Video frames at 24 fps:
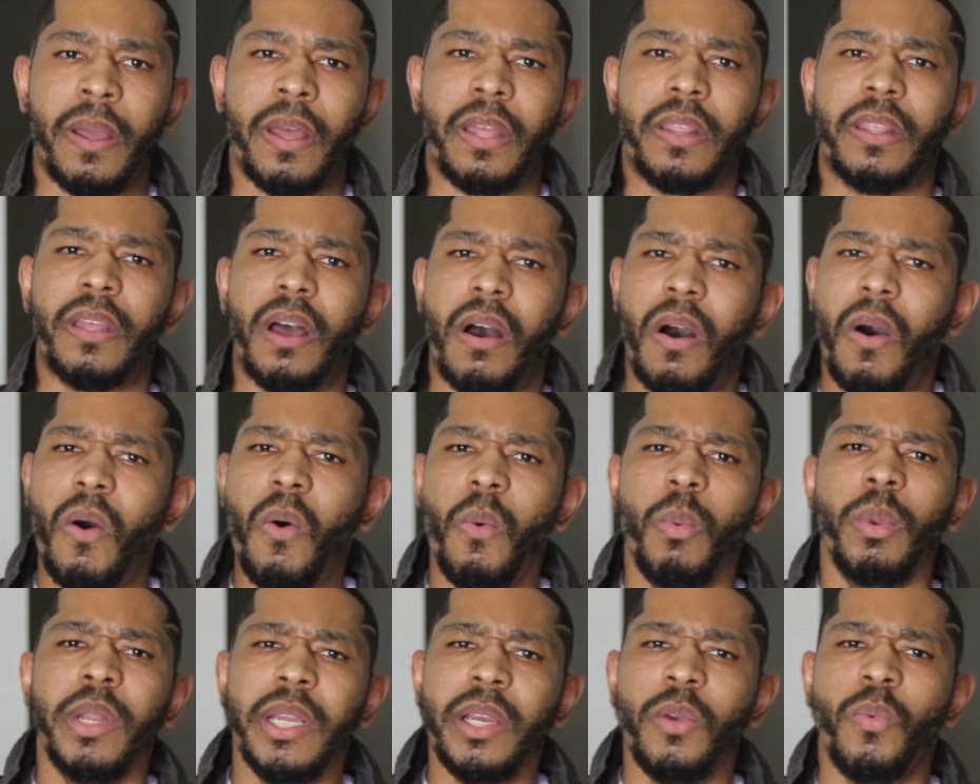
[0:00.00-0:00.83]
The
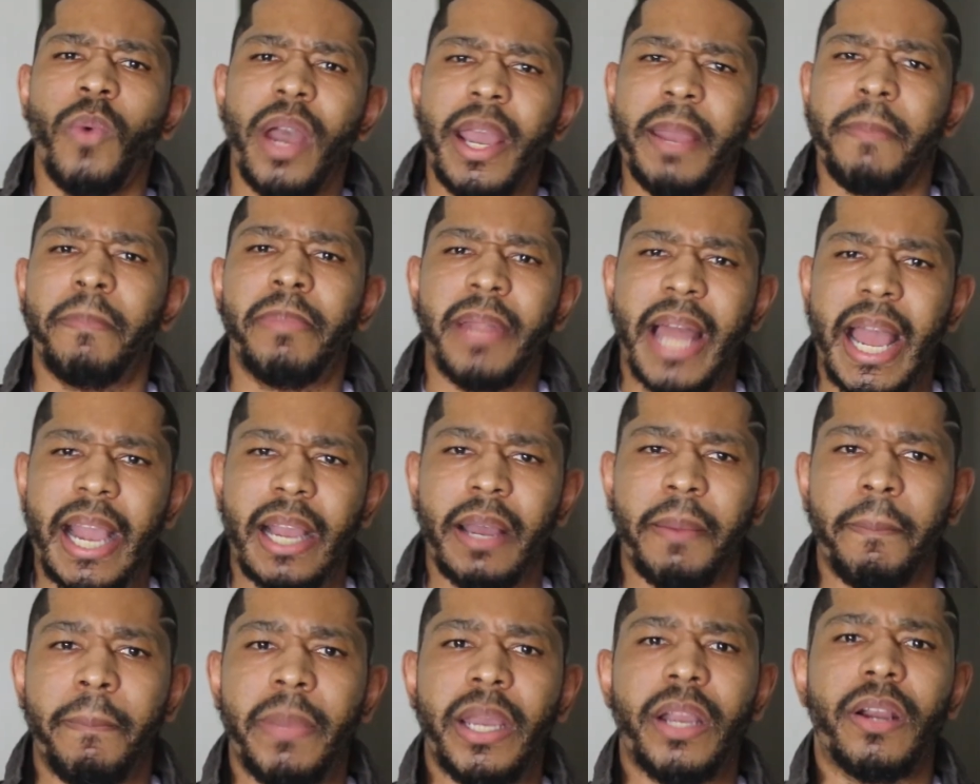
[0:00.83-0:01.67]
only way Black
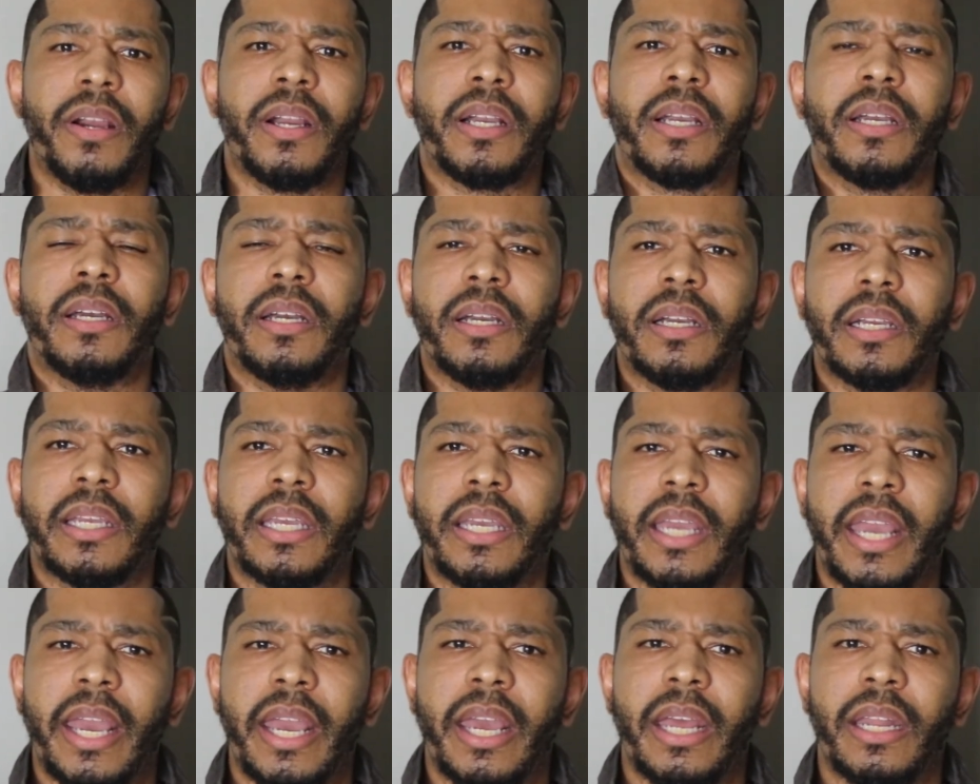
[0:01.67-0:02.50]
America
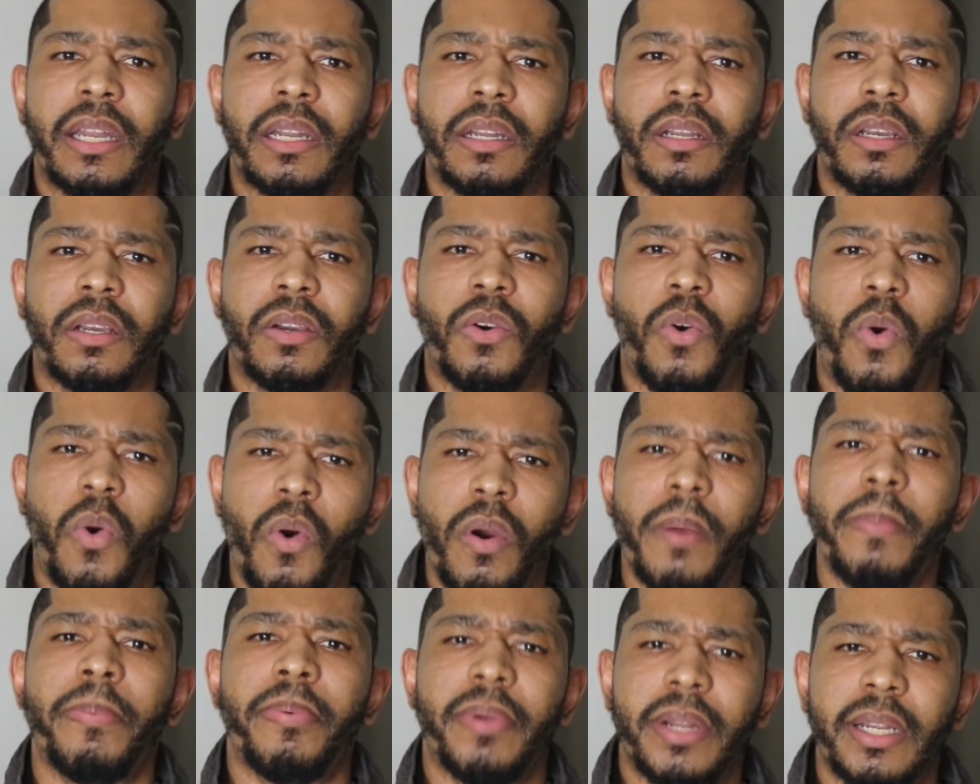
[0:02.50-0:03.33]
can
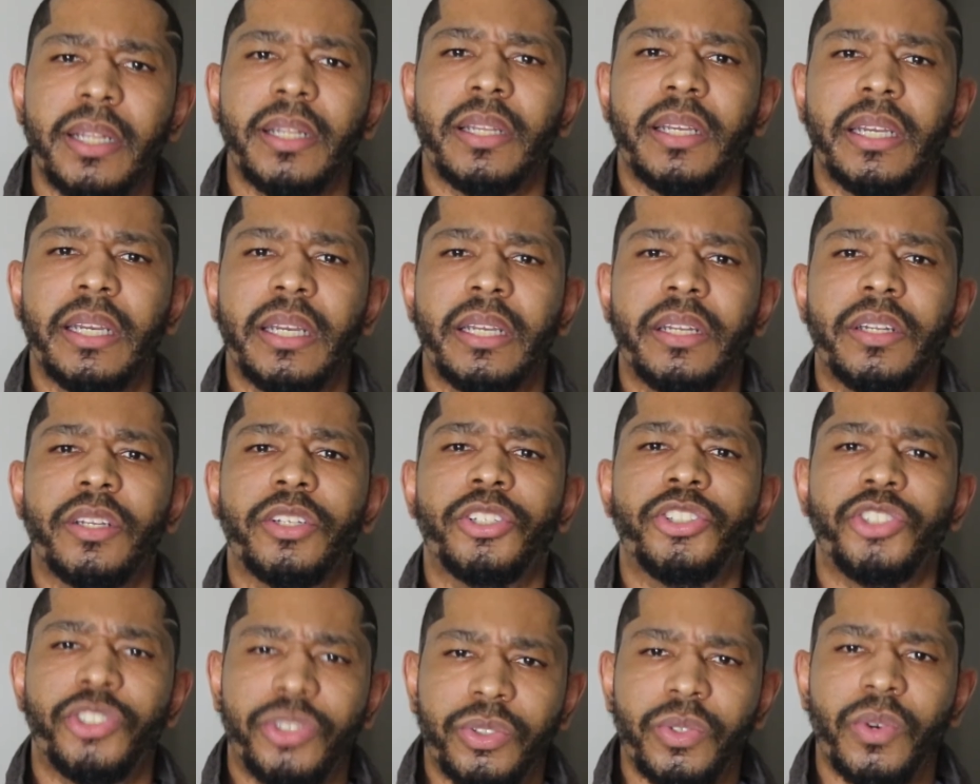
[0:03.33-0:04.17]
corporately
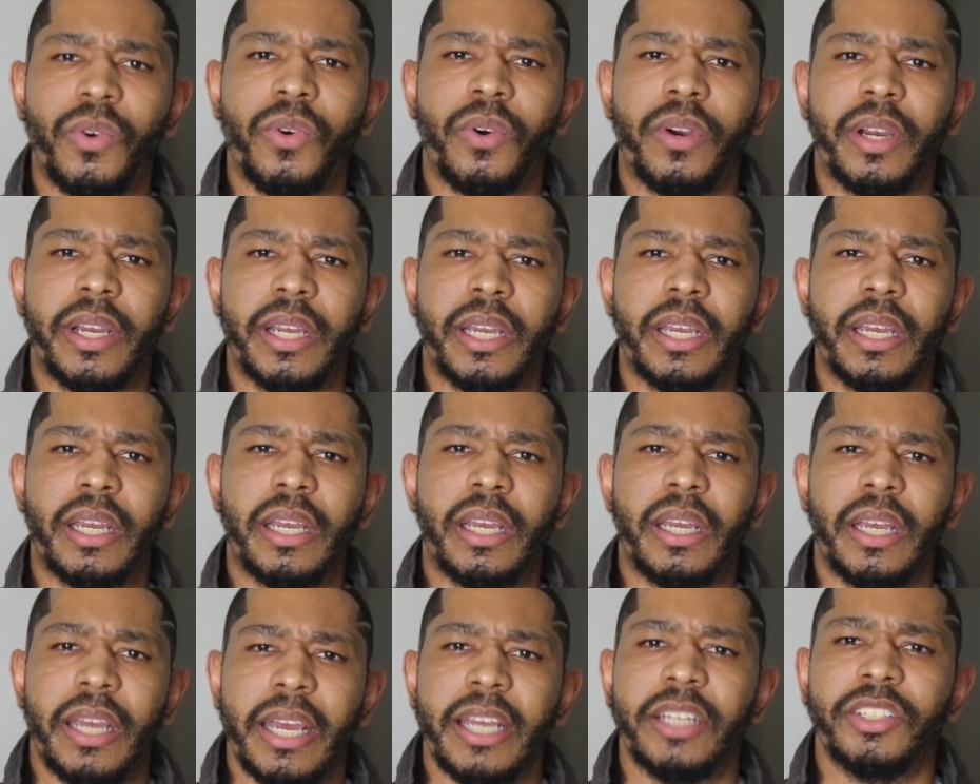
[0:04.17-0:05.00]
destroy
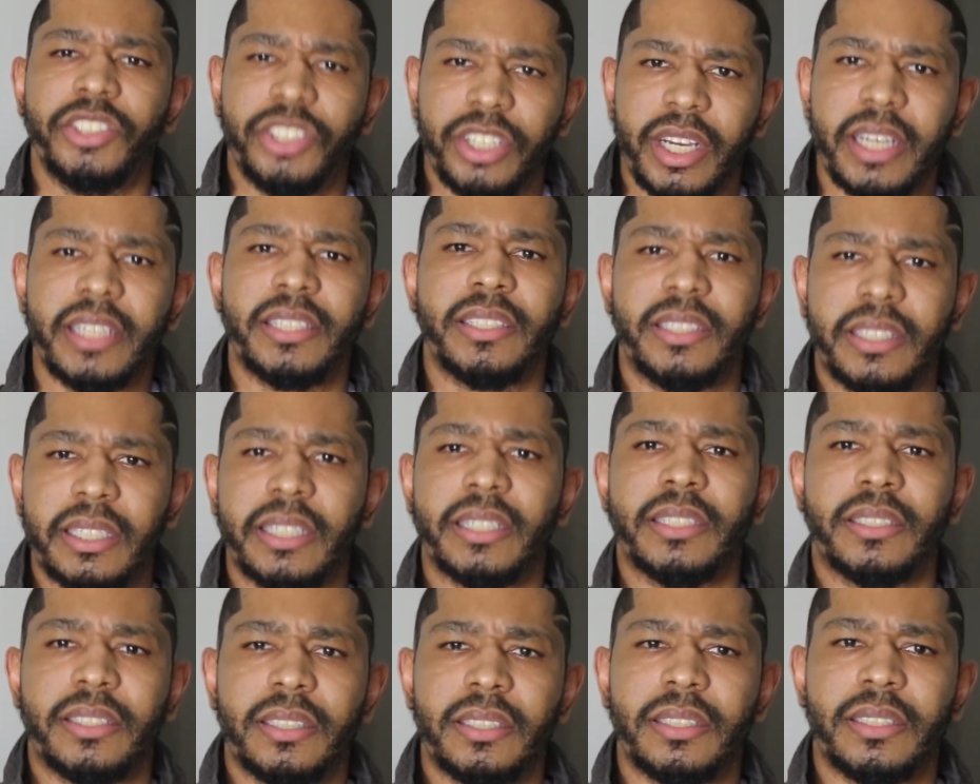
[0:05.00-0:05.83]

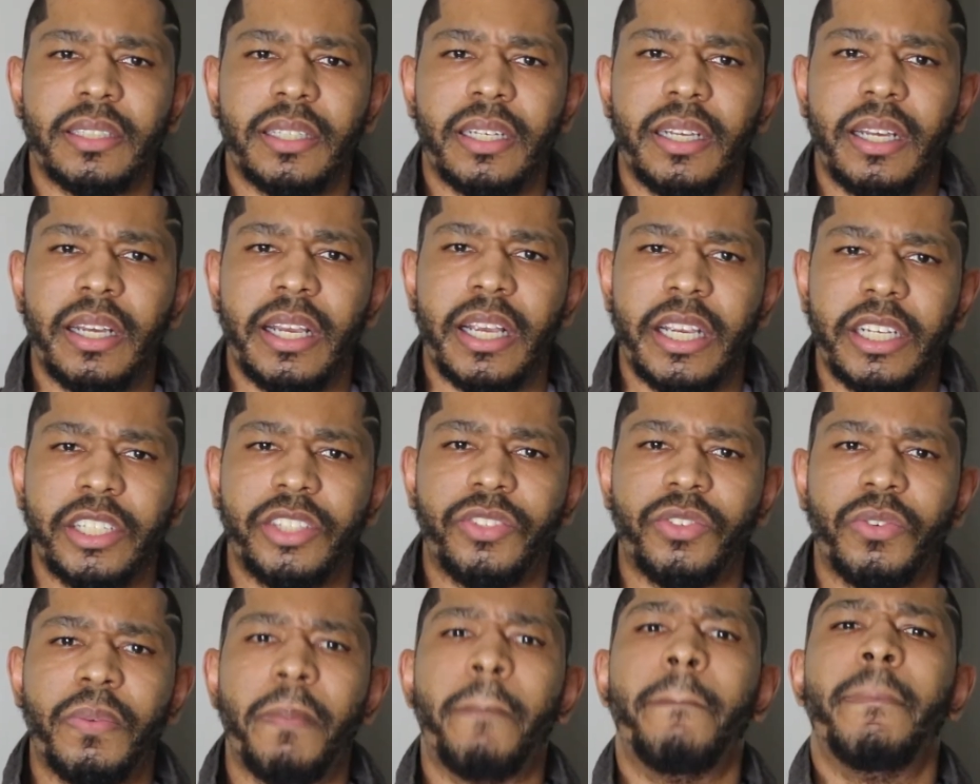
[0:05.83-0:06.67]
injustice is
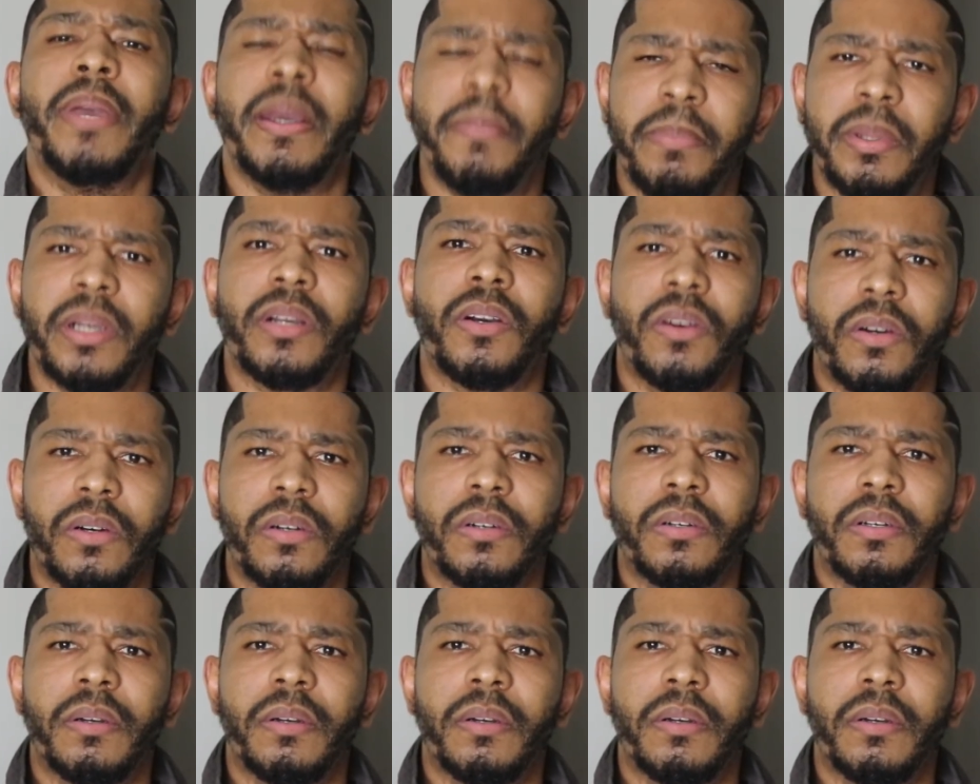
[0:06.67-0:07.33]
through biblical